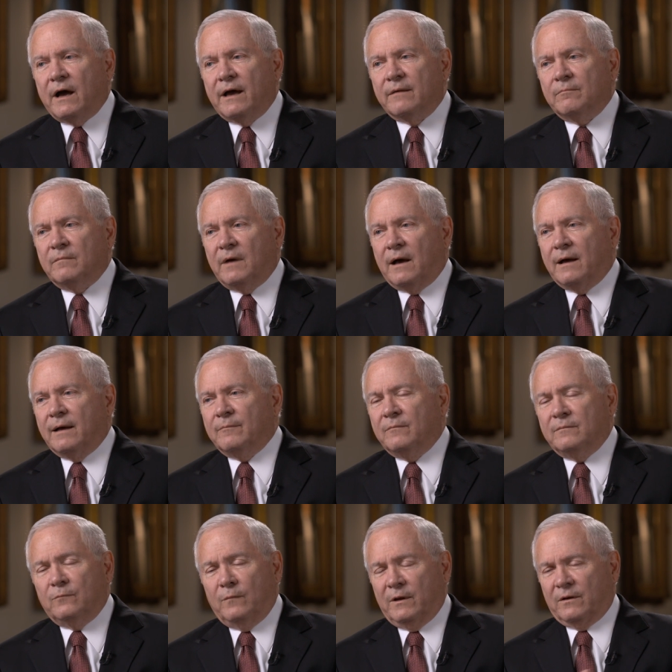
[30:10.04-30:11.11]
I'm,
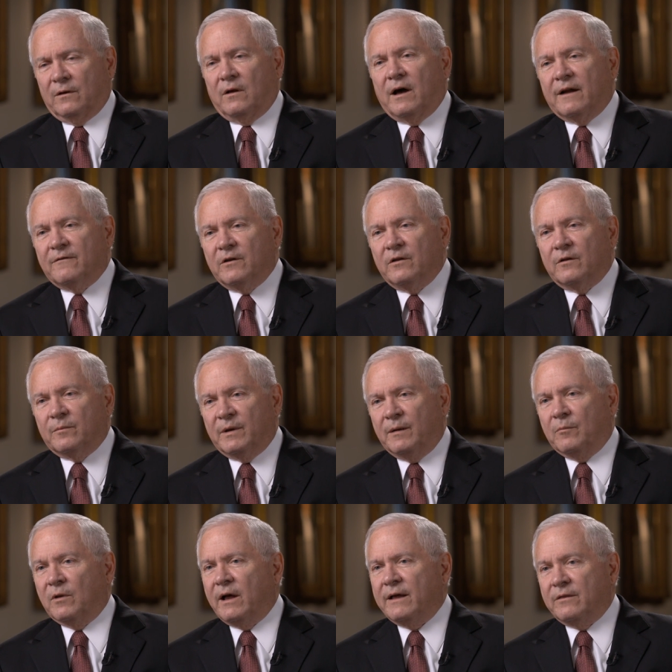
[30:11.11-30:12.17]
I'm with a lot of other
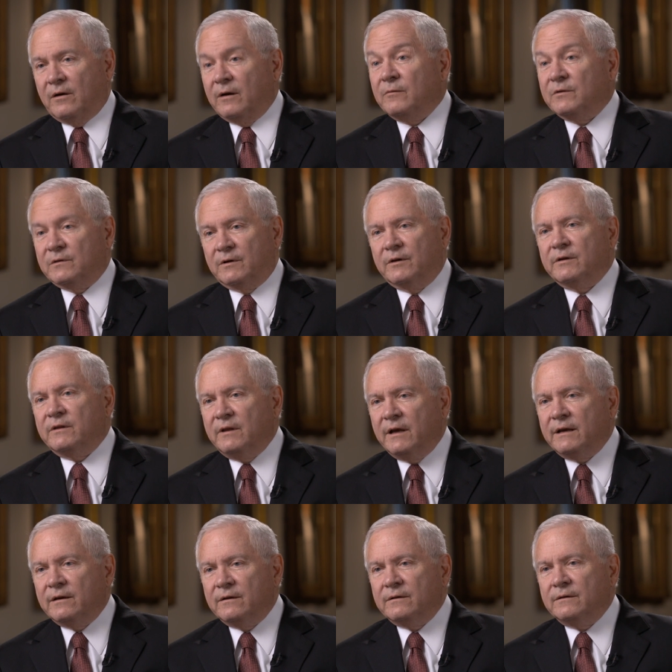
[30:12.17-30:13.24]
people. I thought it was a good
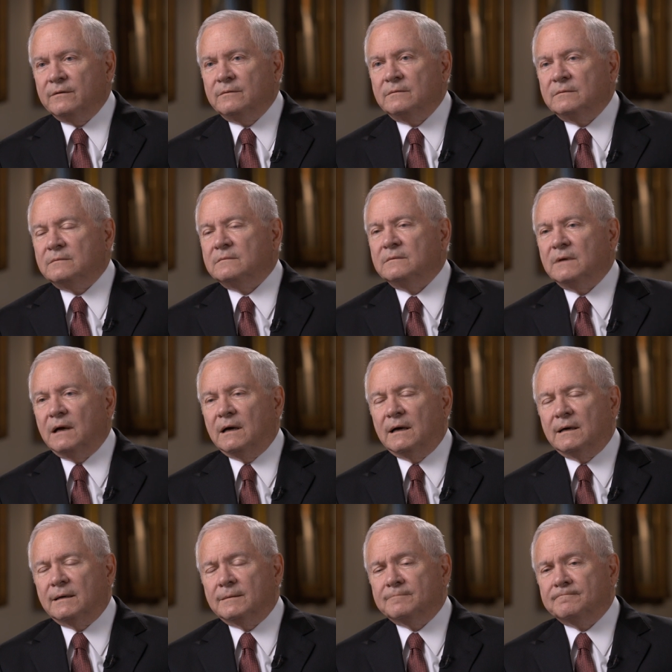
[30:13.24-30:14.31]
thing to do.
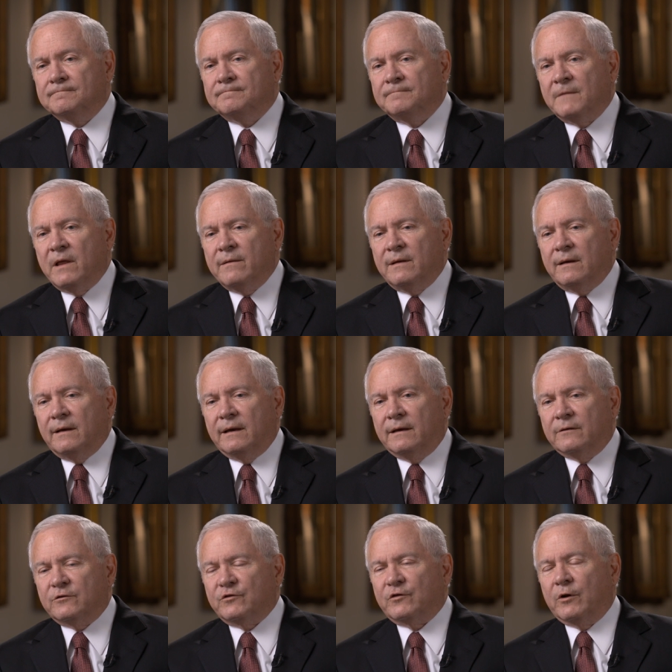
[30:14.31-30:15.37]
Um,
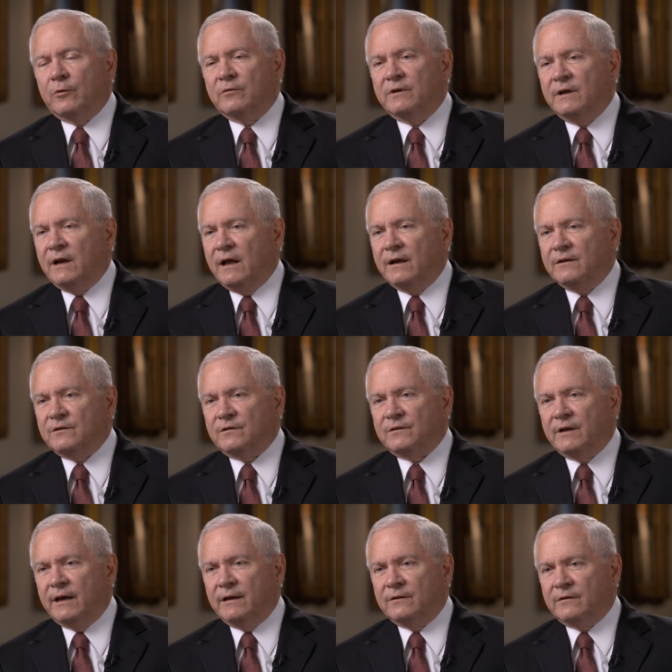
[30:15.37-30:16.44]
It showed the United
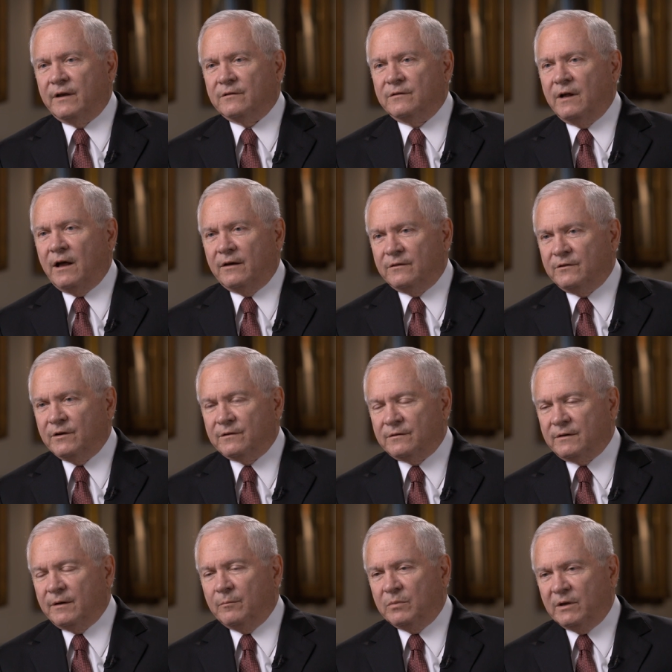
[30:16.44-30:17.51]
States has not
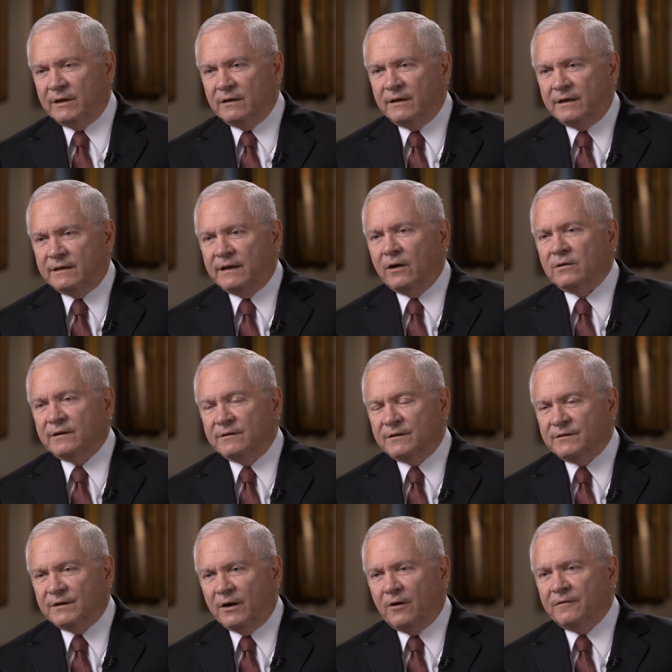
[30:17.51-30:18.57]
just completely dealt
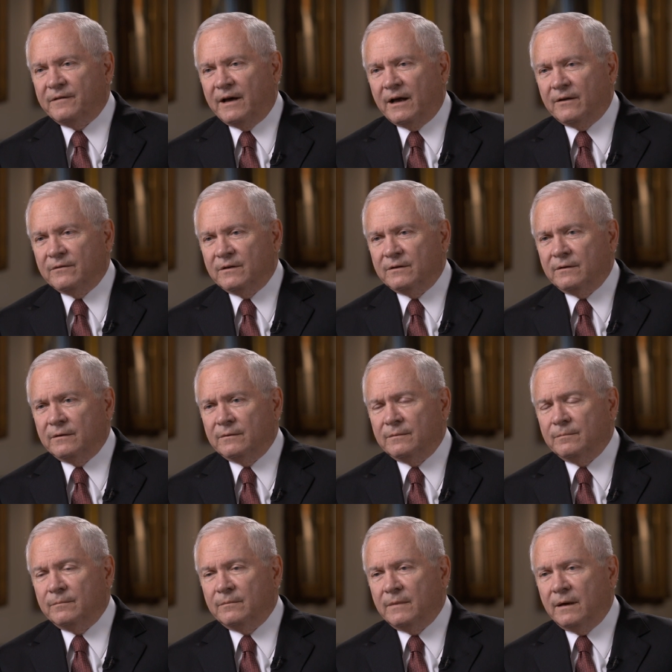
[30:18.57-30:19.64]
itself out of the
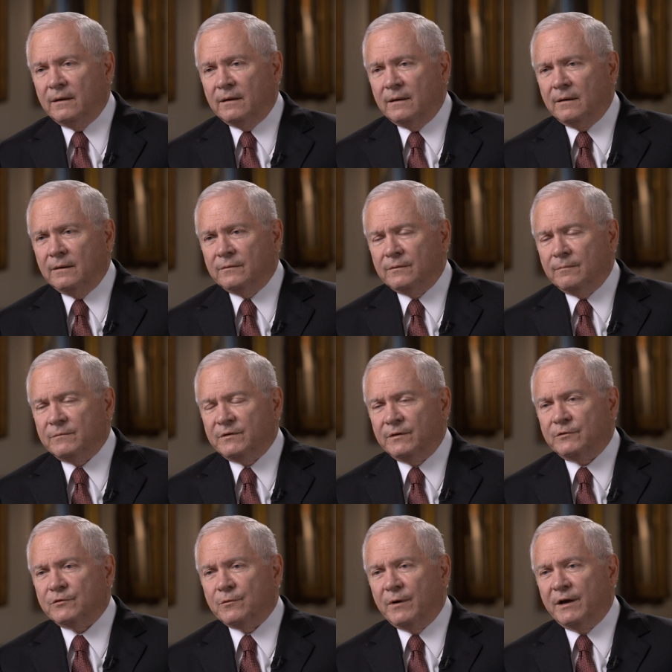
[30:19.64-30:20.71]
uh,
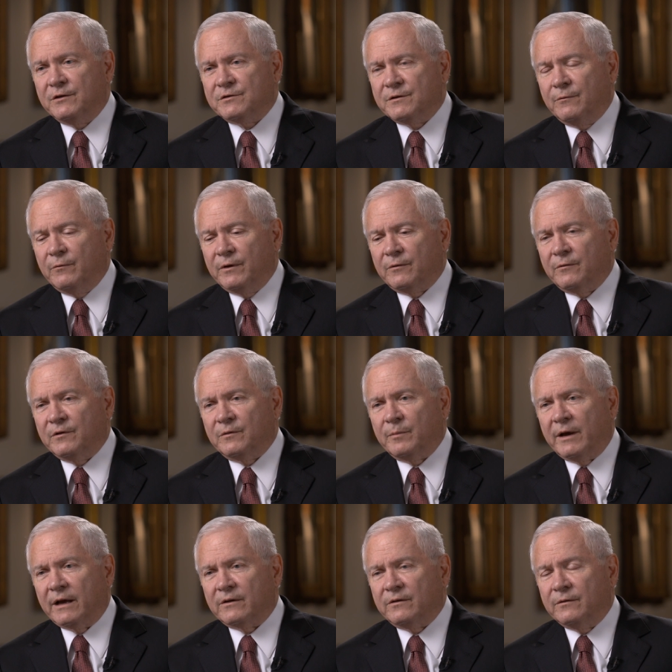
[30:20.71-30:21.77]
situation with
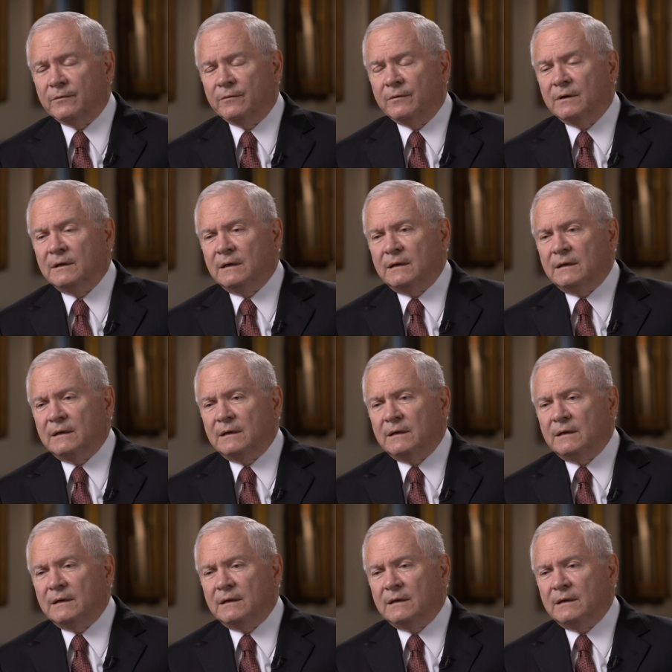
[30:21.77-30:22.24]
respect to